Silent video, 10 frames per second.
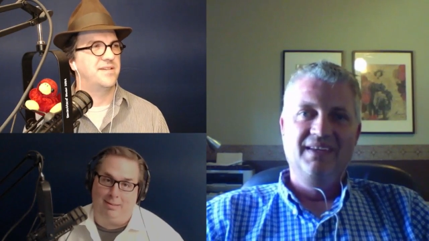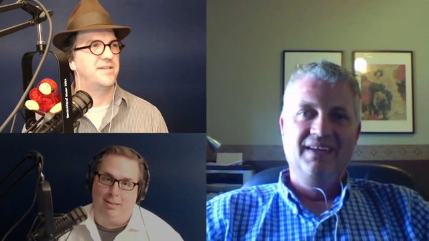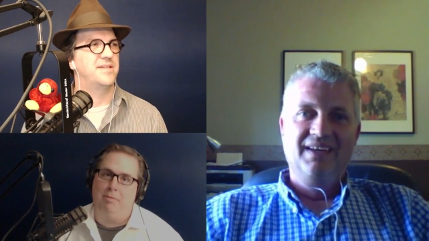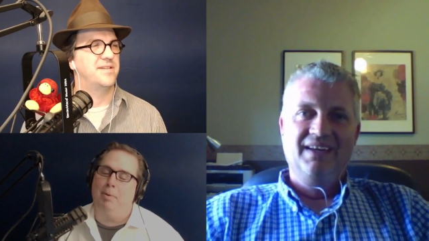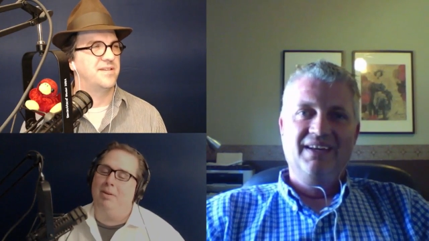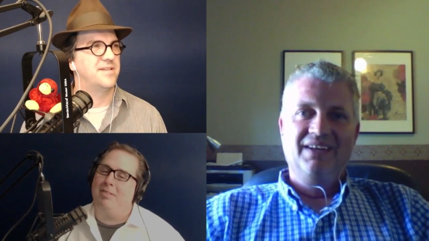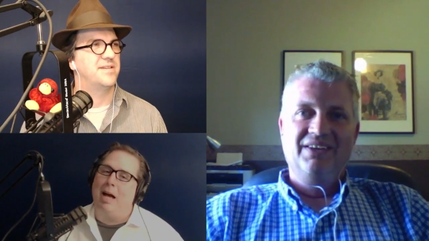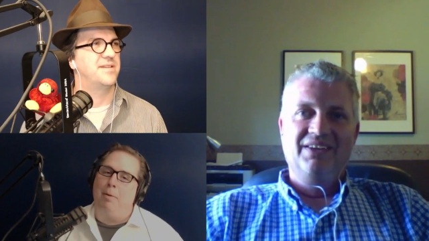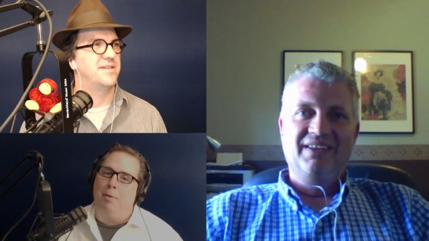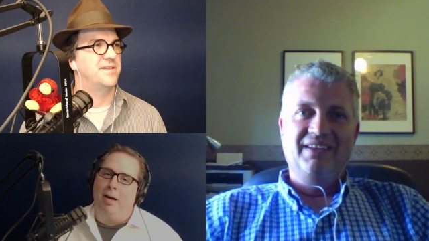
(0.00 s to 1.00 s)
Speaker 1: Everybody's
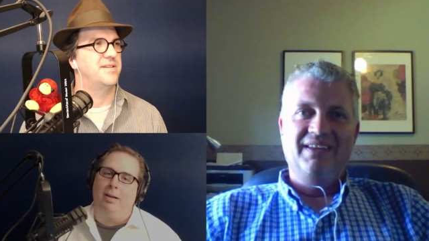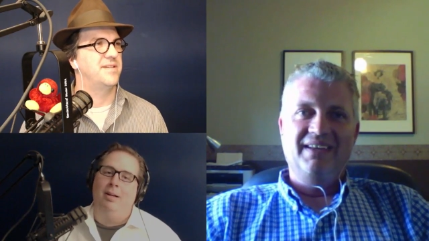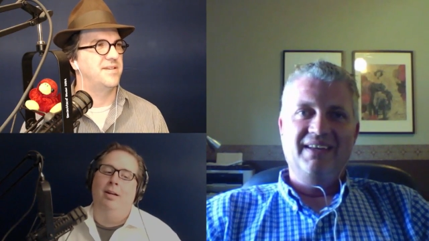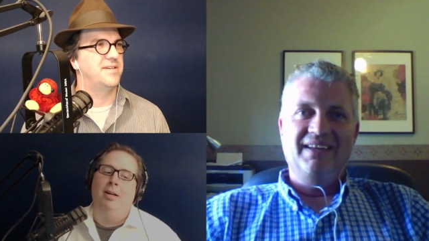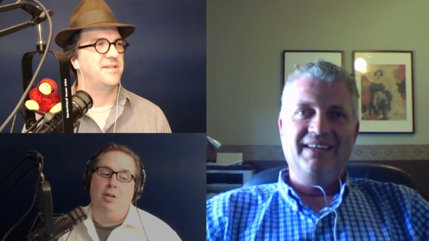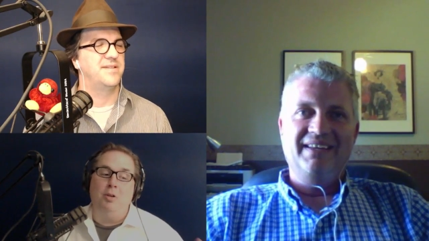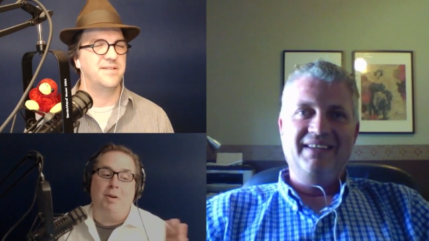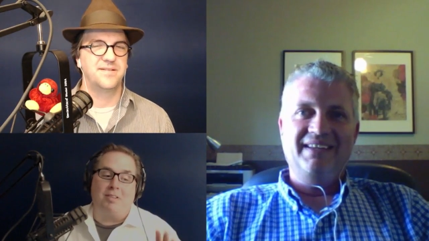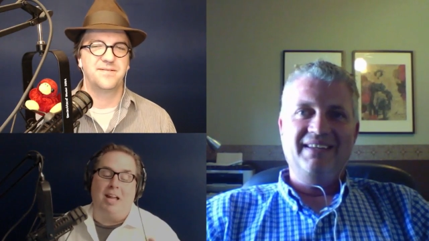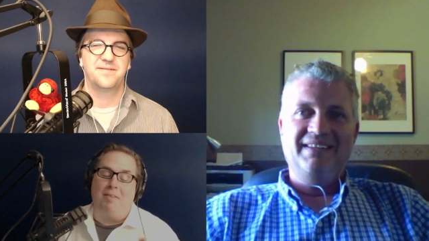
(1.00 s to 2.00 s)
got one. You
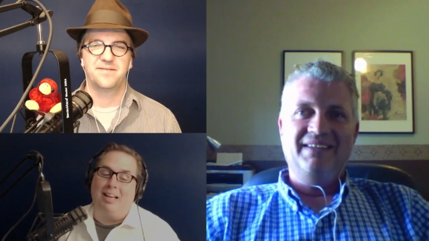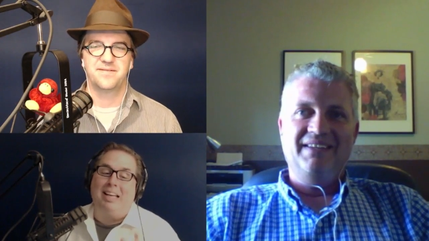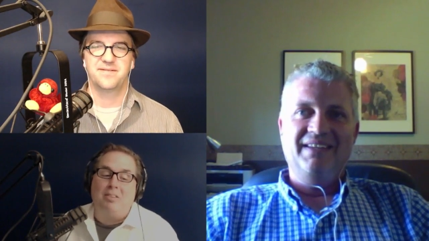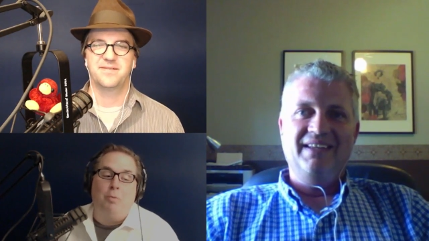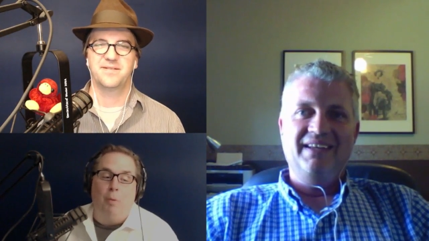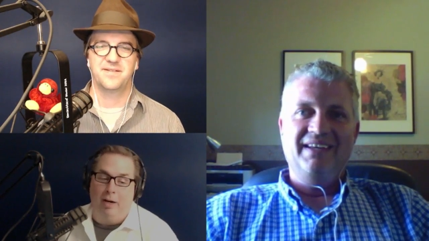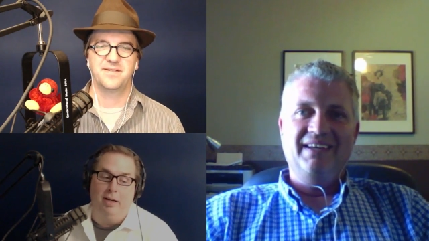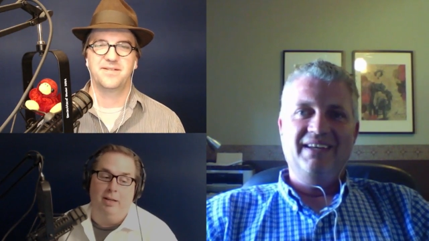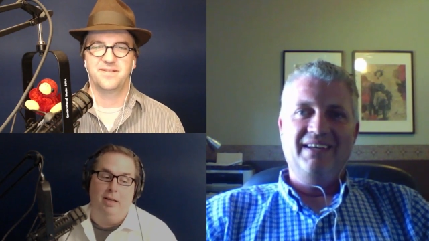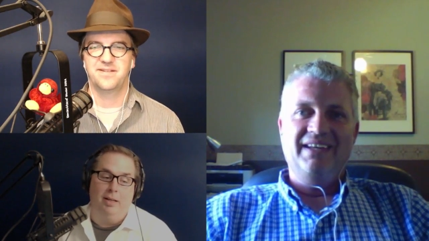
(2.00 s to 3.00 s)
must have at least one.
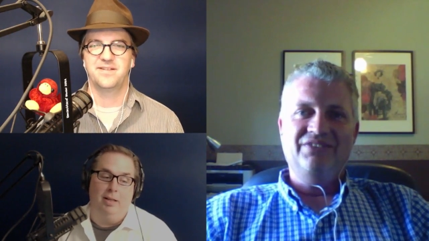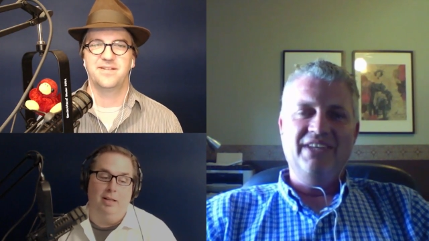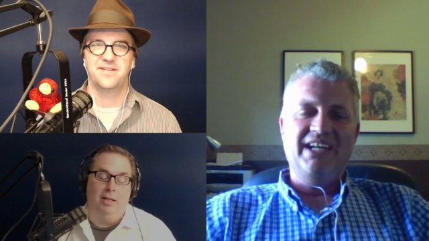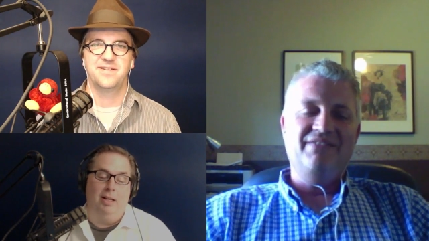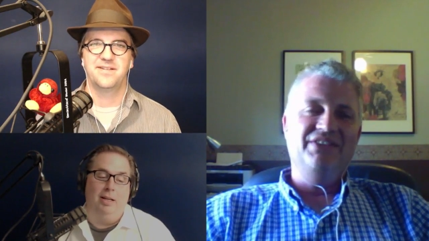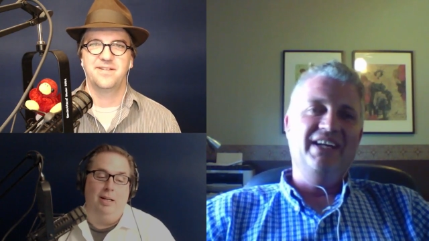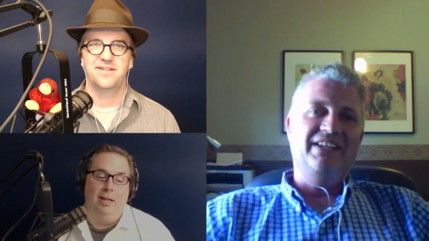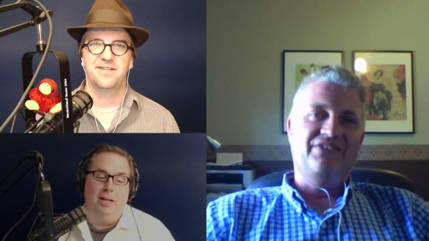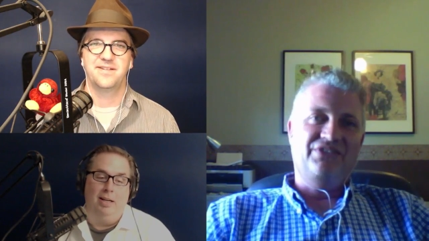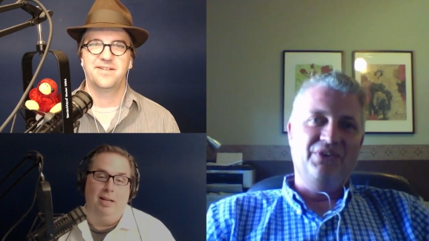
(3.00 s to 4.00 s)
Speaker 2: It's not even
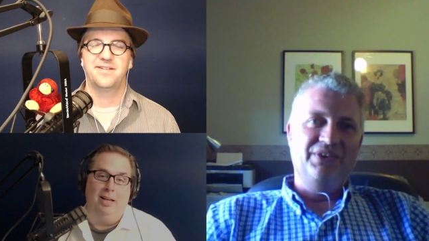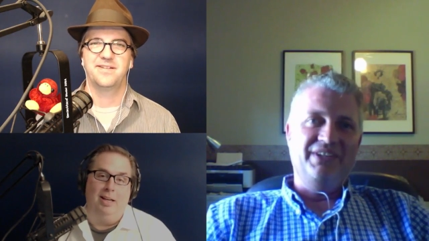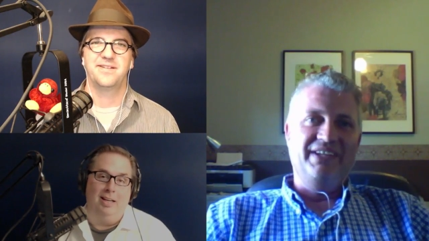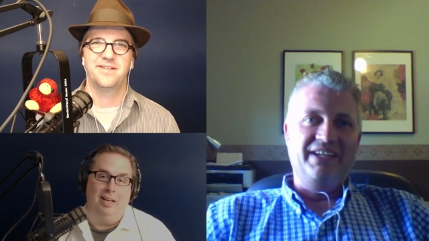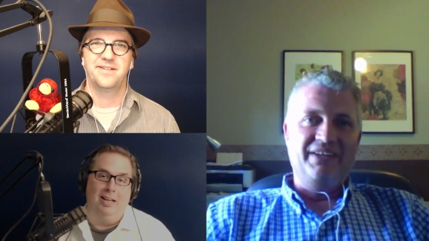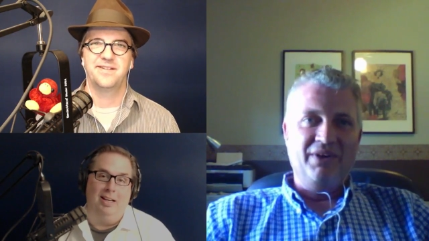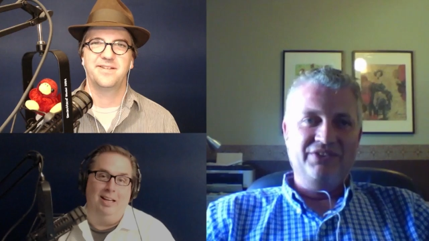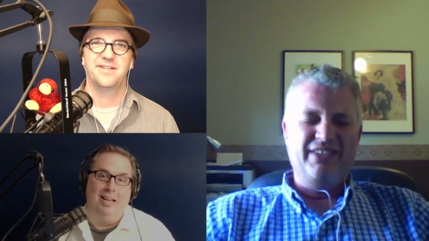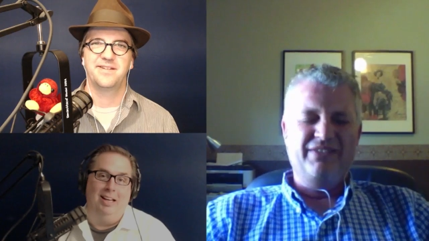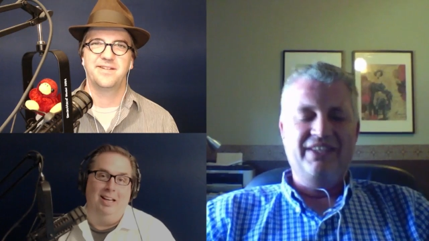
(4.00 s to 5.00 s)
that sorted, and it
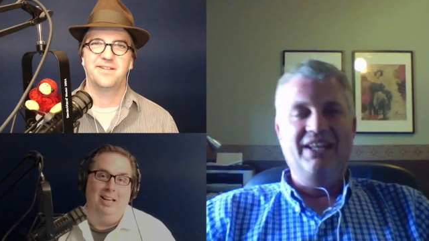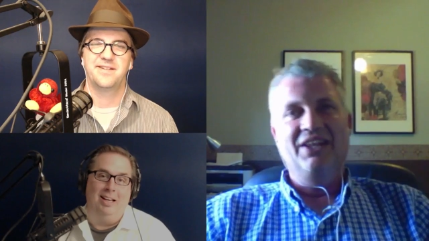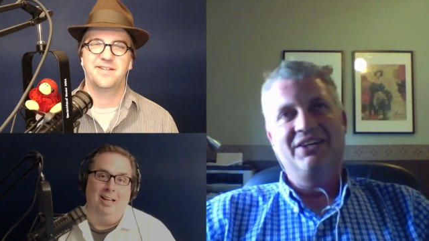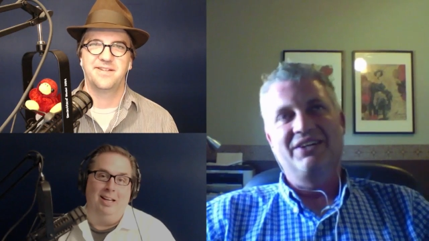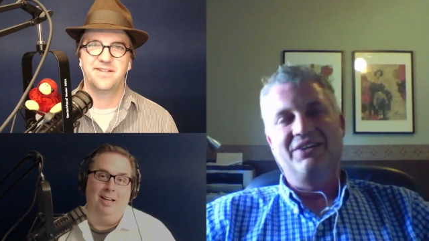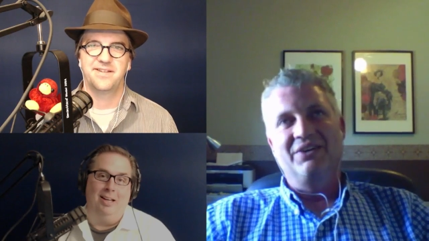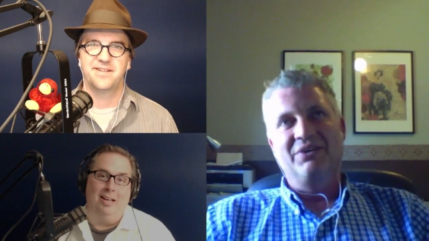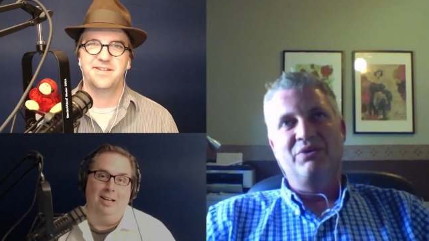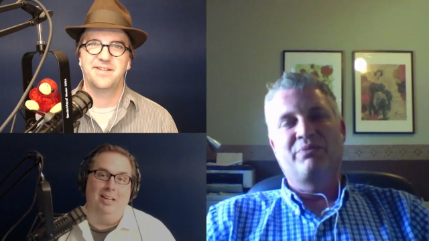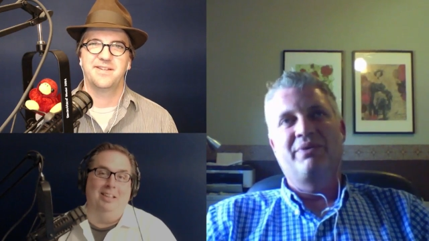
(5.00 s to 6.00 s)
wasn't even that long
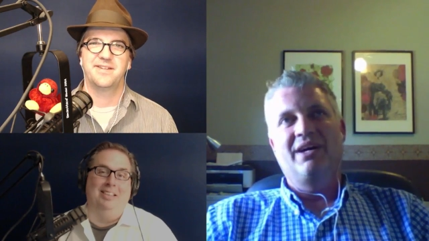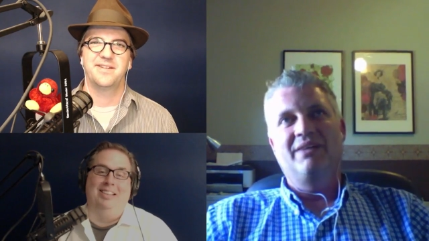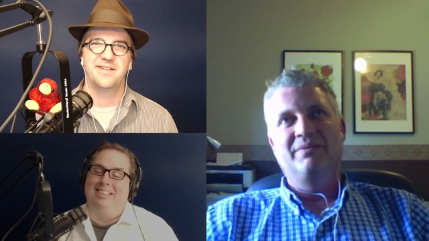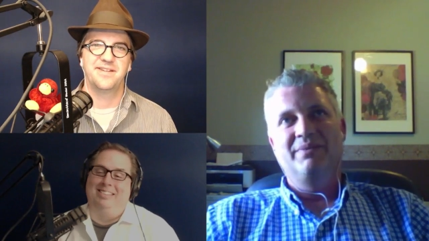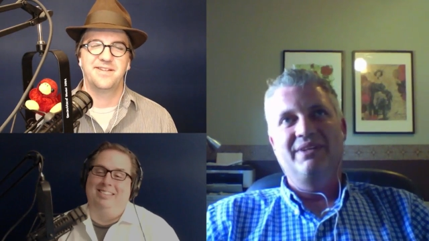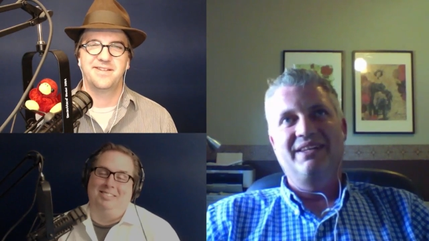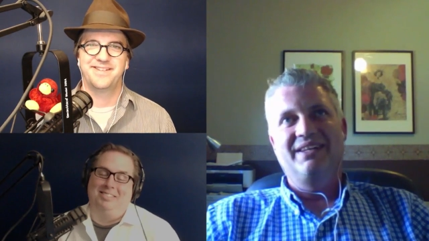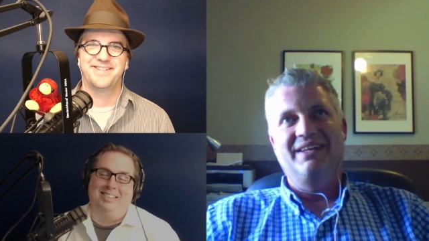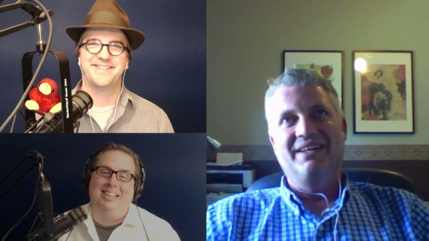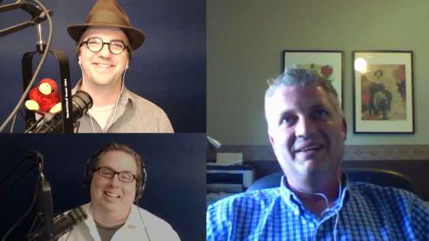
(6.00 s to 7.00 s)
ago. It was
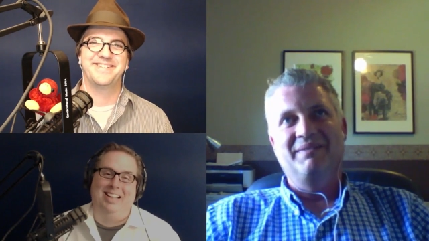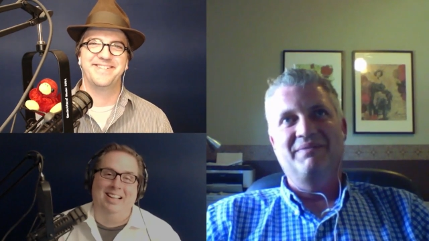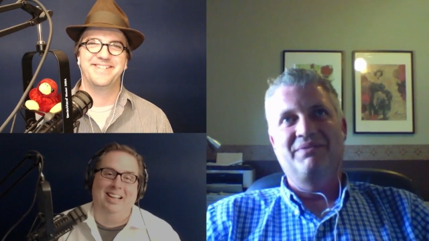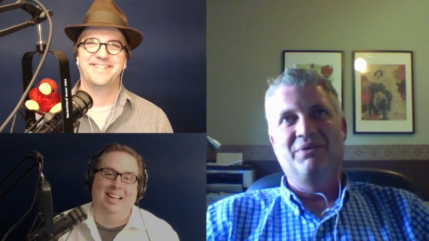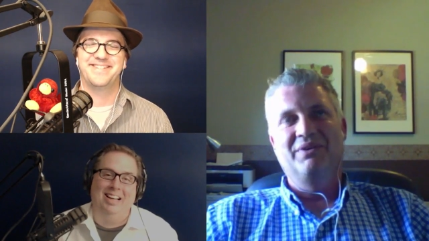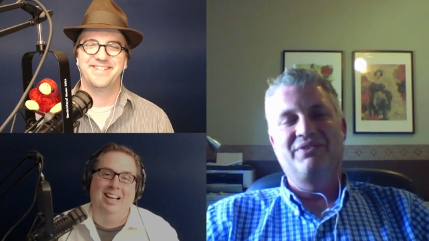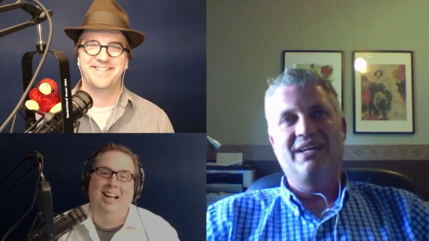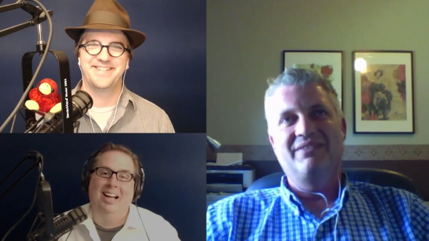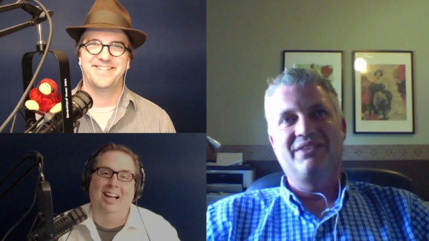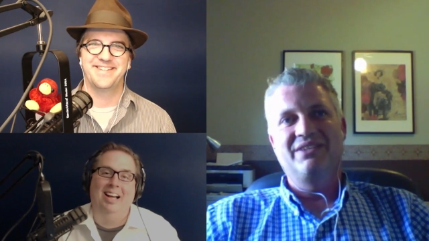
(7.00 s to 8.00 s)
probably uh, four or
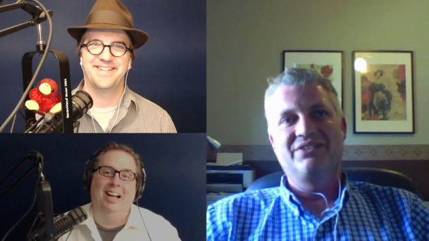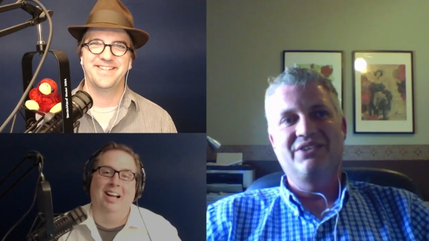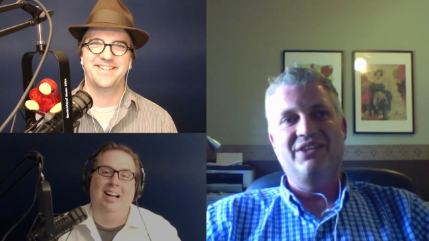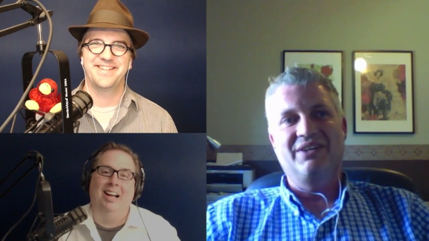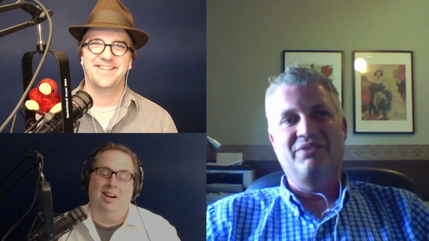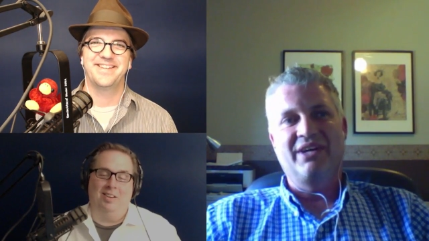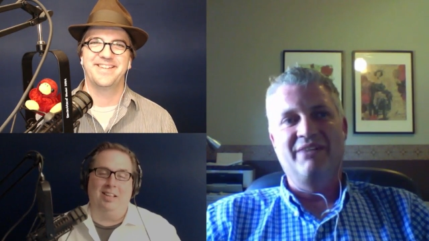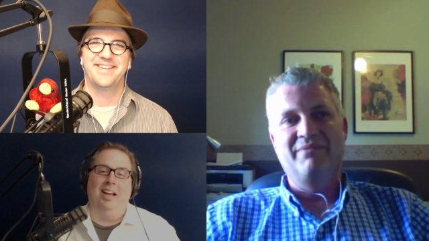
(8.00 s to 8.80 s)
five years ago. I'm okay. trying to